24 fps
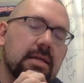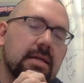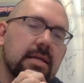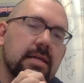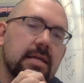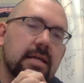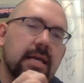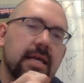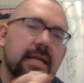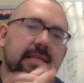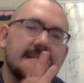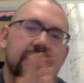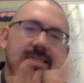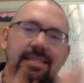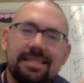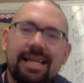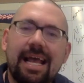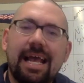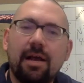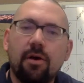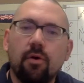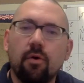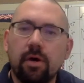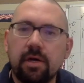He's a
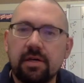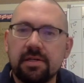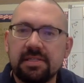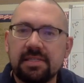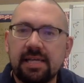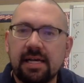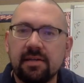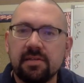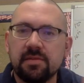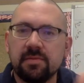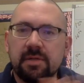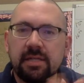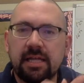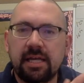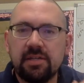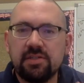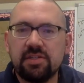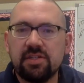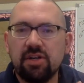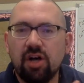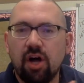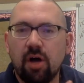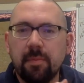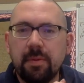snake oil salesman. They used
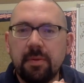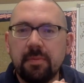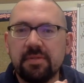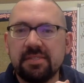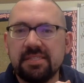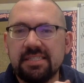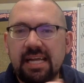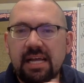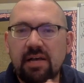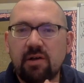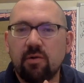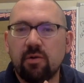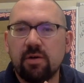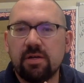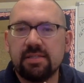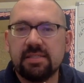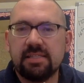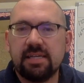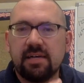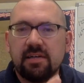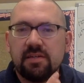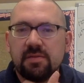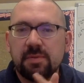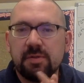to call people snake oil
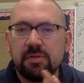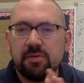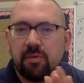salesmen,